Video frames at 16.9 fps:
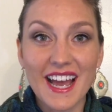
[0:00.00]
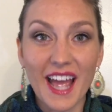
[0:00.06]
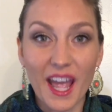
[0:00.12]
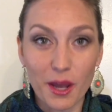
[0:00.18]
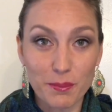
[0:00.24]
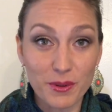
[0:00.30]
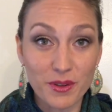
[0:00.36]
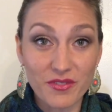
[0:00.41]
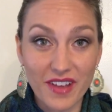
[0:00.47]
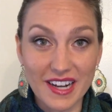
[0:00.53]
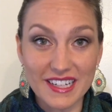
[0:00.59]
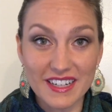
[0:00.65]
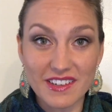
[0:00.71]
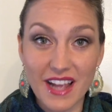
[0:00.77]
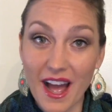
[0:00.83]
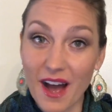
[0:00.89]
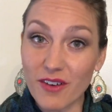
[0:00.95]
I hope you found
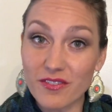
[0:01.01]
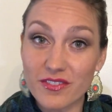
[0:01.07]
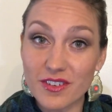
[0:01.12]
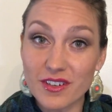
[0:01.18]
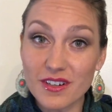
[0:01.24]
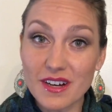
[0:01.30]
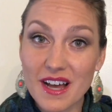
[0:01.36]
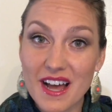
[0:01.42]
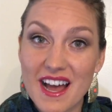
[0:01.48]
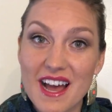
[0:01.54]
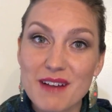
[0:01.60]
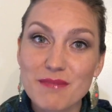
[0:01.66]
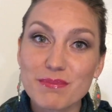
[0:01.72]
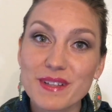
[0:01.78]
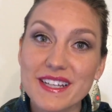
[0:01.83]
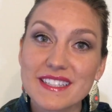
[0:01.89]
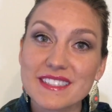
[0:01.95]
it helpful.
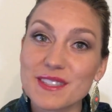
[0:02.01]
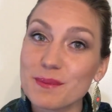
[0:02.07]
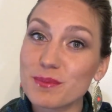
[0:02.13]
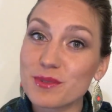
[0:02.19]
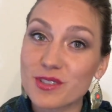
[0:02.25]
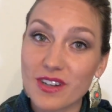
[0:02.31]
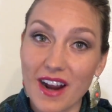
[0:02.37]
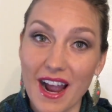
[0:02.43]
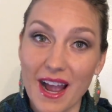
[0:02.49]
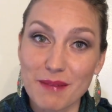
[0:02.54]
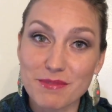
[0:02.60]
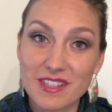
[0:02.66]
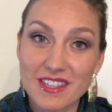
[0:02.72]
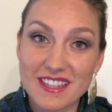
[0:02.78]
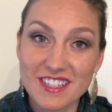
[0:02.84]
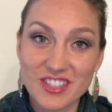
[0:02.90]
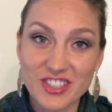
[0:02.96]
Please subscribe
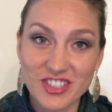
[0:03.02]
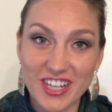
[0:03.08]
to this